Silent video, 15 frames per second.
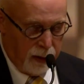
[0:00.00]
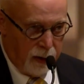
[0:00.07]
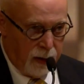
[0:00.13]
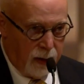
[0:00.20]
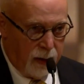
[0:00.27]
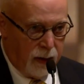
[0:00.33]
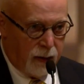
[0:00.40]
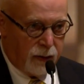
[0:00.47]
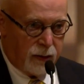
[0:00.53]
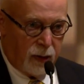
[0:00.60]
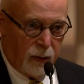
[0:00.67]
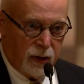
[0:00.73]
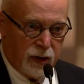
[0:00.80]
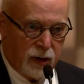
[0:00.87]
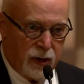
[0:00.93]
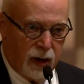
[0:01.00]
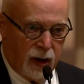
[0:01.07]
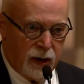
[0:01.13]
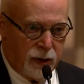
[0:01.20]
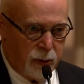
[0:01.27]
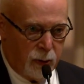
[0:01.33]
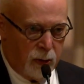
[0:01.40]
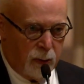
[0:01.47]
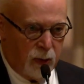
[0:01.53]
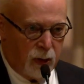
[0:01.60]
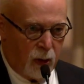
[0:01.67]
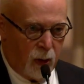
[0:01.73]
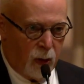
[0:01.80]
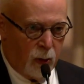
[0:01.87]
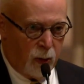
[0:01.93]
So it's a doable
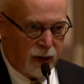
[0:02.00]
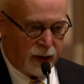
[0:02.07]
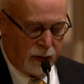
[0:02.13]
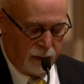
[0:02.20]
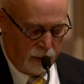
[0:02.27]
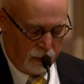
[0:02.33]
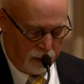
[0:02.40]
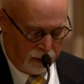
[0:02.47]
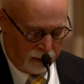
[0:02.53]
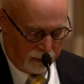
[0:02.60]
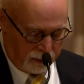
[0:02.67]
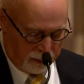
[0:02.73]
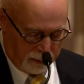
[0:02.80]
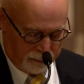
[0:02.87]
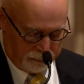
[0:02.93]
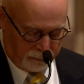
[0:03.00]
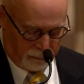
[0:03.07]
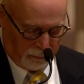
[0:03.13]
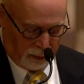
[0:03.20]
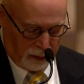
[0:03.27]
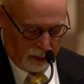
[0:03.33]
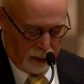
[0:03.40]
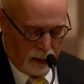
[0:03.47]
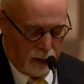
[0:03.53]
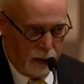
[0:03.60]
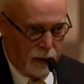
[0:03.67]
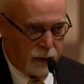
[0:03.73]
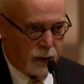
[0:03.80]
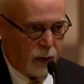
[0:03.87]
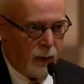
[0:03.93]
goal. We can do this.
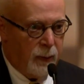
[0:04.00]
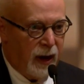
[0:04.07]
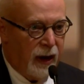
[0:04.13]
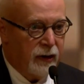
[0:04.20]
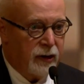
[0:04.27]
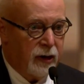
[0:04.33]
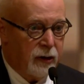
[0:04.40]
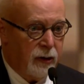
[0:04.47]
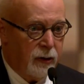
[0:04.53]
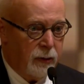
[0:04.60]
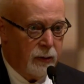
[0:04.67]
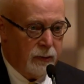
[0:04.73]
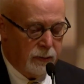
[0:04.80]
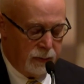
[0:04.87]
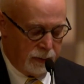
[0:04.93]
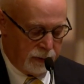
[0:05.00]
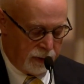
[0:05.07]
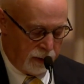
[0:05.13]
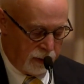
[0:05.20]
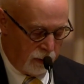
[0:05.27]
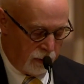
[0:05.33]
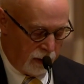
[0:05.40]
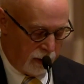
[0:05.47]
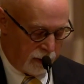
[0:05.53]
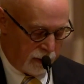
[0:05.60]
So I'm asking you to do this.